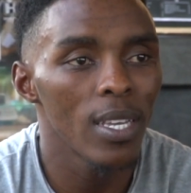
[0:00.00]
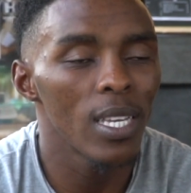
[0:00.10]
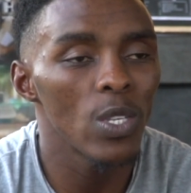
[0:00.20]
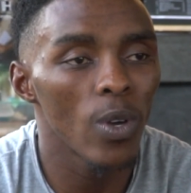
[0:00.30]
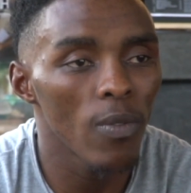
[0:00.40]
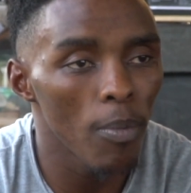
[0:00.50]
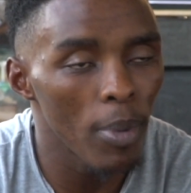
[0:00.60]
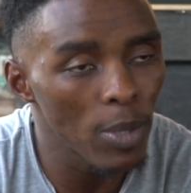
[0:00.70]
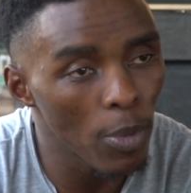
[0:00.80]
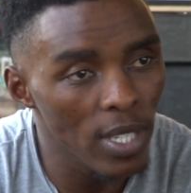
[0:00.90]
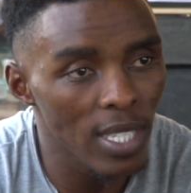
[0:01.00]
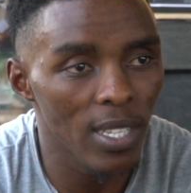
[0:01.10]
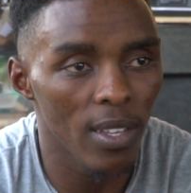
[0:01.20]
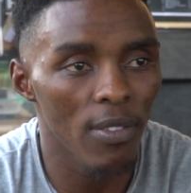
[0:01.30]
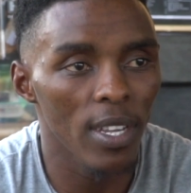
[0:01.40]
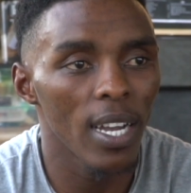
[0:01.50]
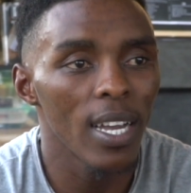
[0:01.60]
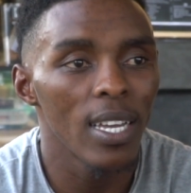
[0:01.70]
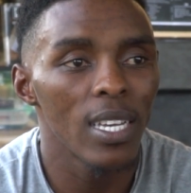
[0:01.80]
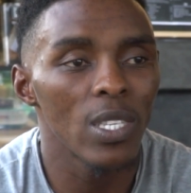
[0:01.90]
He's one of the best boxers in South Africa.
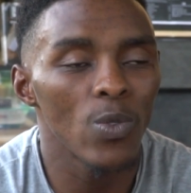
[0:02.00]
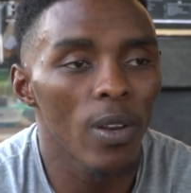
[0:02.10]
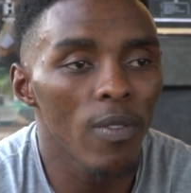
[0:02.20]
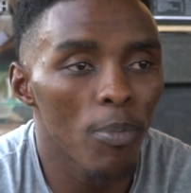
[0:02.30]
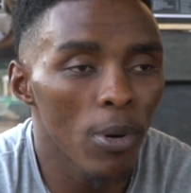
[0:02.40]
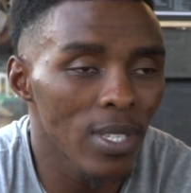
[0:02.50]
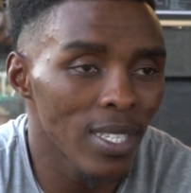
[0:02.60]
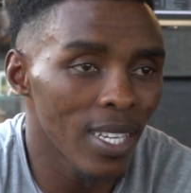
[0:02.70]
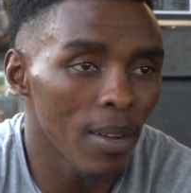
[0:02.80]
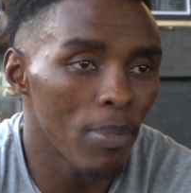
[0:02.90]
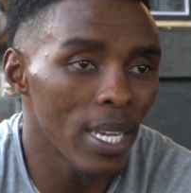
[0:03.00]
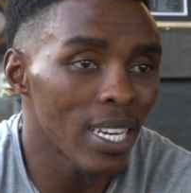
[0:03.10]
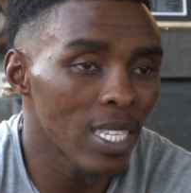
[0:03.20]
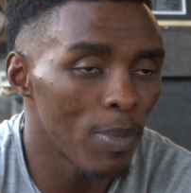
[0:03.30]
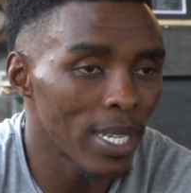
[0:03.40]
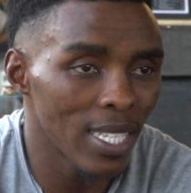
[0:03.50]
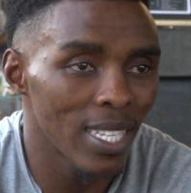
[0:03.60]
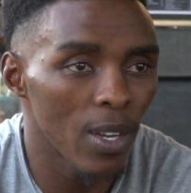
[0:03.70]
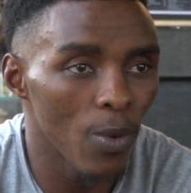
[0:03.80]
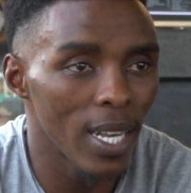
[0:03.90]
He's one of the boxers that are being respected
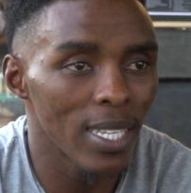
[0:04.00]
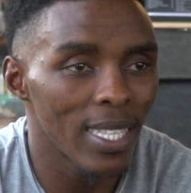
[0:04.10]
in the world,